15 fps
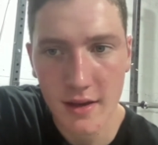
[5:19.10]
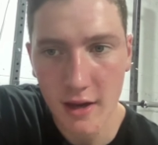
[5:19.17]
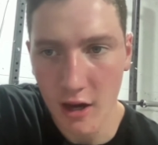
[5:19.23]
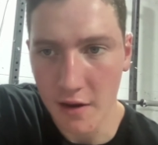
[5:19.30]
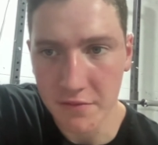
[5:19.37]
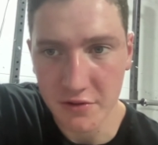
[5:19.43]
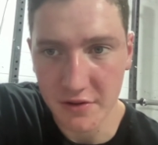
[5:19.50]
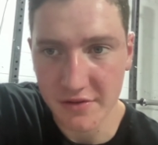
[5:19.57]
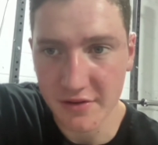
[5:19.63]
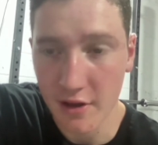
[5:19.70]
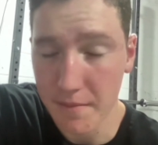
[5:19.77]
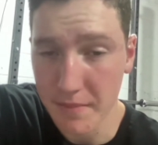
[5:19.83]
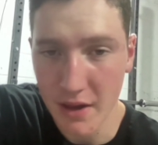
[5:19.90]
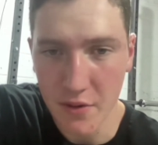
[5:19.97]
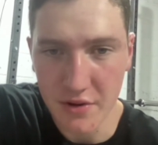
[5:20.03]
after a
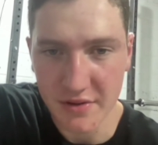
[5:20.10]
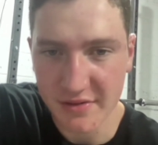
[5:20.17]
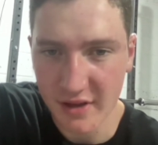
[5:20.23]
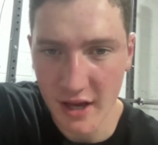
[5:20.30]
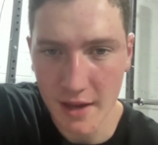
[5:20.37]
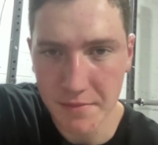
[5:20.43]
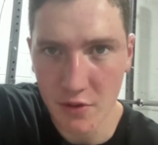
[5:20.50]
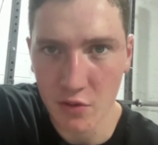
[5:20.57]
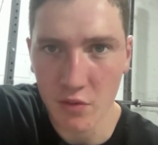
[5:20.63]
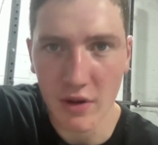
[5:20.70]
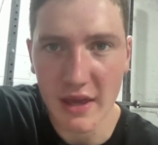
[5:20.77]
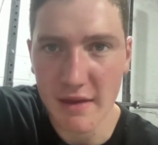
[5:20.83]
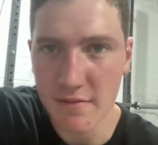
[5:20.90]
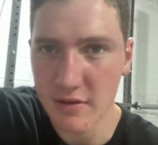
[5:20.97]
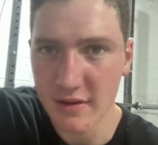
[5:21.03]
certain period of time, you're not
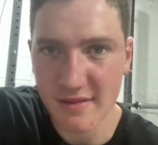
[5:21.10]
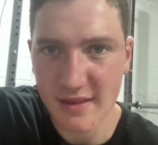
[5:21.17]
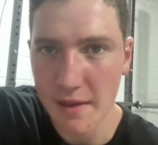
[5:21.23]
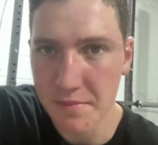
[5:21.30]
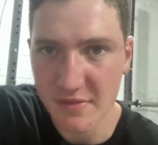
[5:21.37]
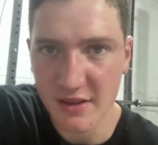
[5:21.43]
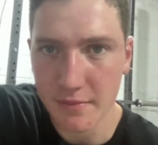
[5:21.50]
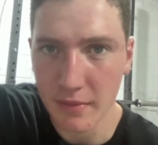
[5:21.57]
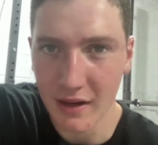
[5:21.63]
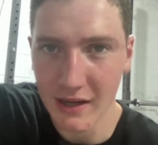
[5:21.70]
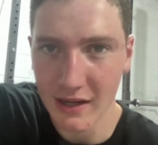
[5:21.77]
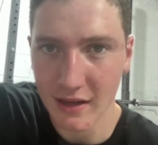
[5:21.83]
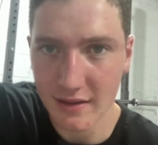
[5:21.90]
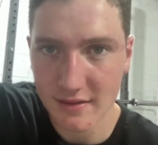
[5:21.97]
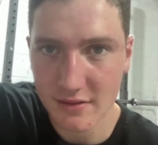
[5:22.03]
even tempted by
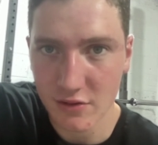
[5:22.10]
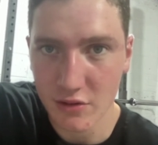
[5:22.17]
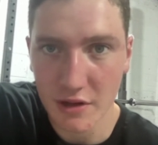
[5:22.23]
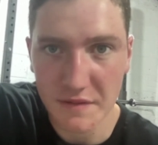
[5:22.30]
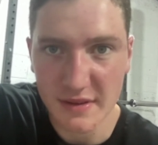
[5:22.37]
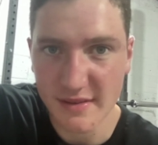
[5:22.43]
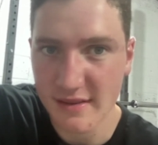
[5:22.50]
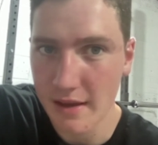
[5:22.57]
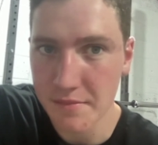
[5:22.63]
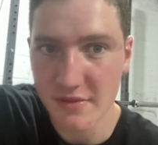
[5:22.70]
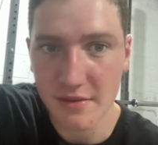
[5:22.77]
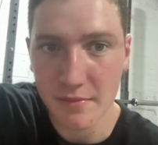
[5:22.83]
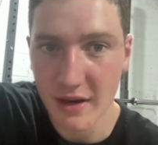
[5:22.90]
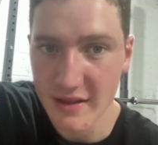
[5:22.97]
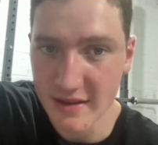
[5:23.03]
lust. You're not even
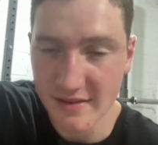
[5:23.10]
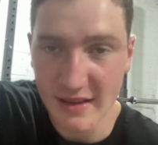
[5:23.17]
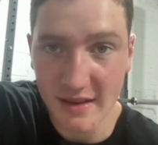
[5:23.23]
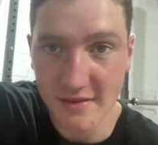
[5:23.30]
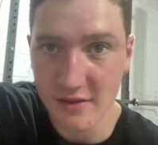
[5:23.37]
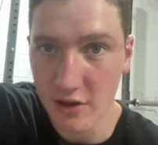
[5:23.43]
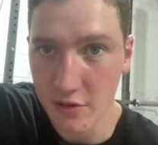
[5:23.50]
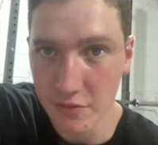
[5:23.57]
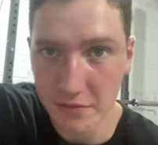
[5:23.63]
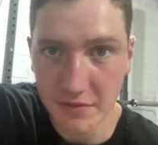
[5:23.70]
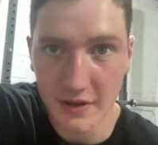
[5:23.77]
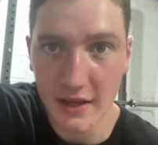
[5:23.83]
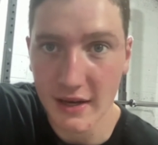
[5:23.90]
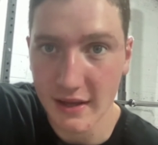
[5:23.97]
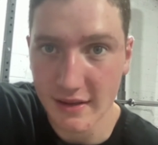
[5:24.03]
tempted by these external
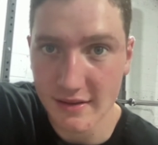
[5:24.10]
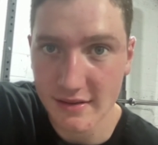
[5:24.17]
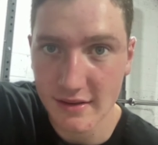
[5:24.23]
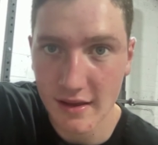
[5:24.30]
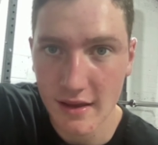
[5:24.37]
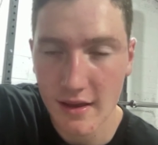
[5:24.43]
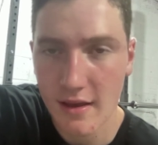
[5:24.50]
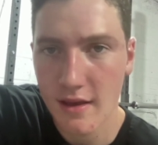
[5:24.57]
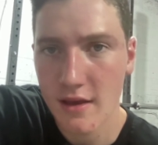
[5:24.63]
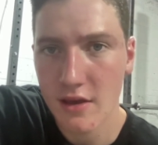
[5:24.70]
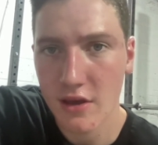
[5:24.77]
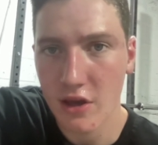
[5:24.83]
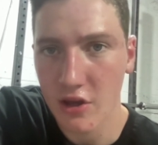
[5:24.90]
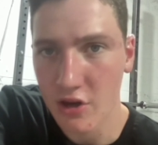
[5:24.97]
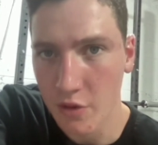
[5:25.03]
feelings.
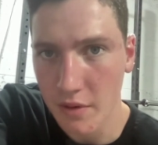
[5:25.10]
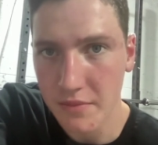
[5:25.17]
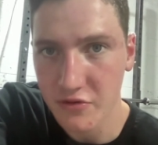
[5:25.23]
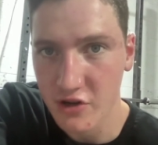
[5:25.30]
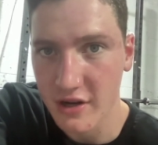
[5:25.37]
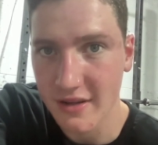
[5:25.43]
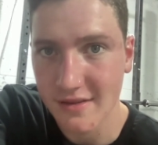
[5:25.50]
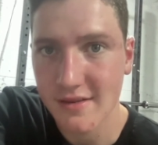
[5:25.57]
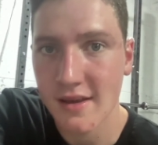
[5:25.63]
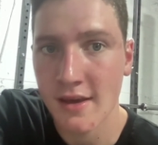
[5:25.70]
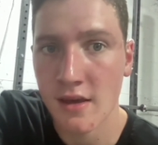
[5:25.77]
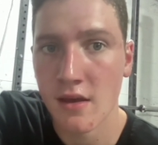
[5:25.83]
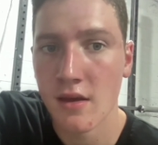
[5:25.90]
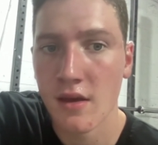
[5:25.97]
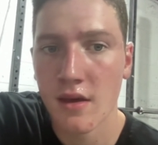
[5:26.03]
You know what I'm trying to say.
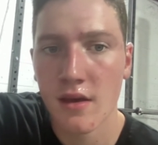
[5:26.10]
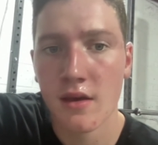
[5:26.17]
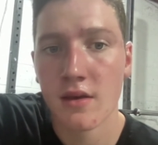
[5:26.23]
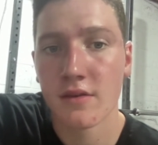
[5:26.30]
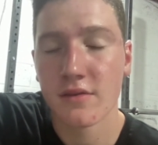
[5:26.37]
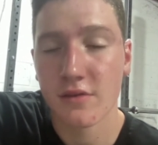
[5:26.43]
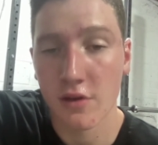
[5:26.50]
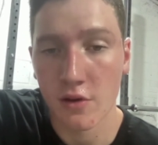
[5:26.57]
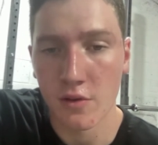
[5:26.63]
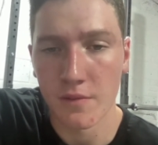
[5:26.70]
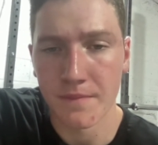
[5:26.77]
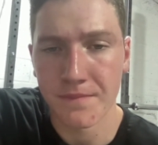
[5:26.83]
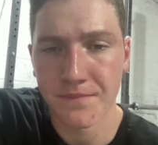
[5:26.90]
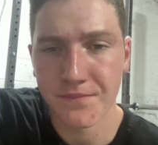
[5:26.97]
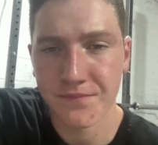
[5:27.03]
So
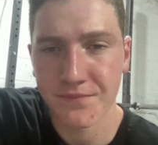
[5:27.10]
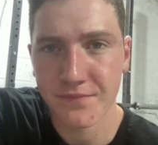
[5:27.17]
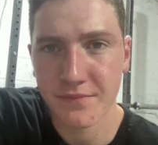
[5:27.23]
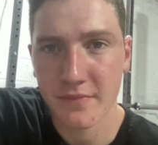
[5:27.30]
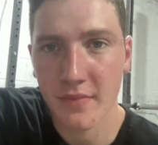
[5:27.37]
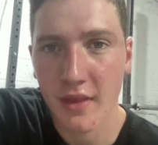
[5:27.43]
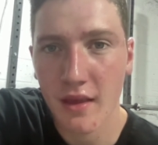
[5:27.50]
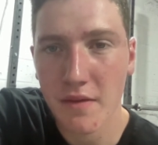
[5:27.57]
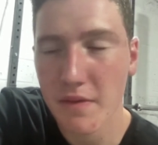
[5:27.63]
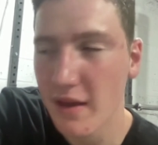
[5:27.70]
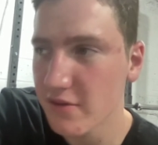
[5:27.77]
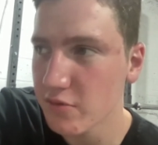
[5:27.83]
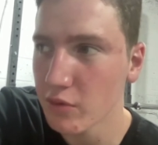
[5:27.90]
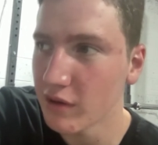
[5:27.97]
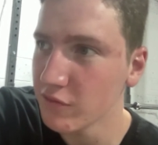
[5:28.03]

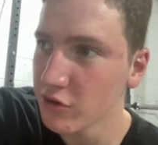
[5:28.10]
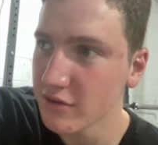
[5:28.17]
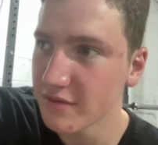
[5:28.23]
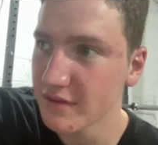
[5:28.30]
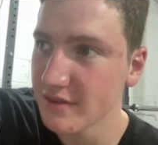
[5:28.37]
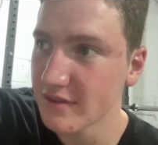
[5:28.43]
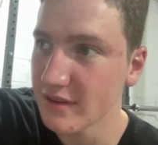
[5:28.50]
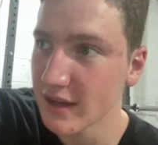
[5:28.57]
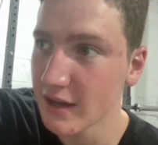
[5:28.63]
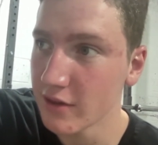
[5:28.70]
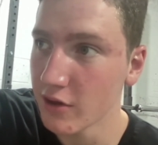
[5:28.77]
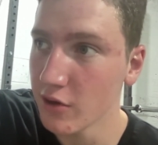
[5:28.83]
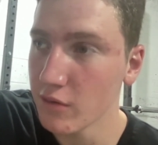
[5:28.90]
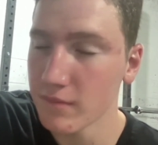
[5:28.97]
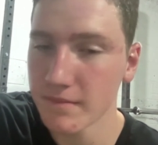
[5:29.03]
that's all I've got for today,
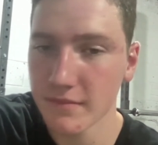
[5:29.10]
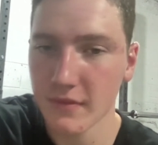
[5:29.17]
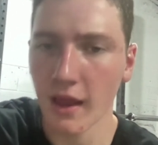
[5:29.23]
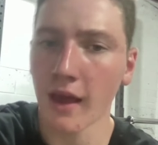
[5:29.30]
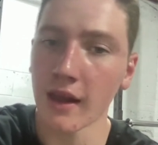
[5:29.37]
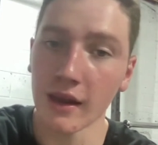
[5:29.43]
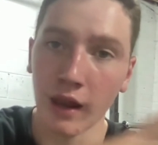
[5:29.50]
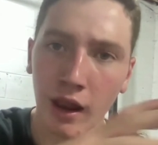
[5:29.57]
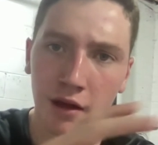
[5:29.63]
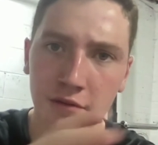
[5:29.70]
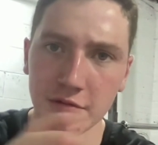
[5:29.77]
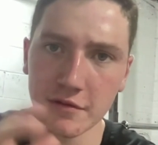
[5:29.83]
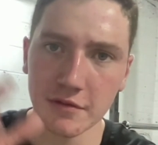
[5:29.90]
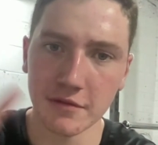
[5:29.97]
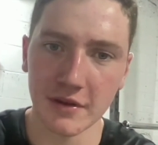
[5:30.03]
though.
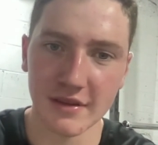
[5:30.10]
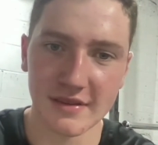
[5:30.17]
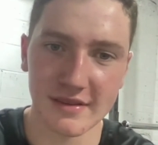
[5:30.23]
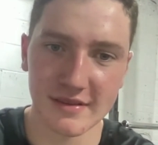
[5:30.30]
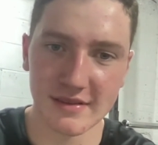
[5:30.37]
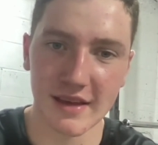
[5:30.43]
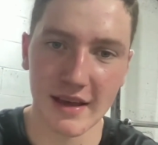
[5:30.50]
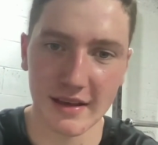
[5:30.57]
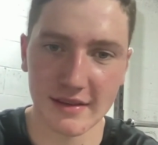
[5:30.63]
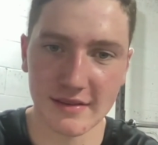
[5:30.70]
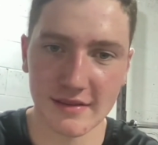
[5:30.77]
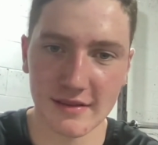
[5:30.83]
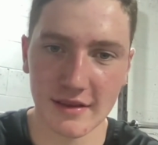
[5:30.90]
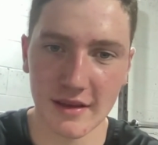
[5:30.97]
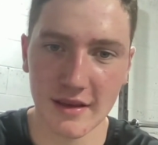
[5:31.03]
Love versus
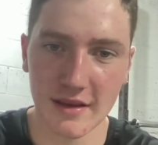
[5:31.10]
sex.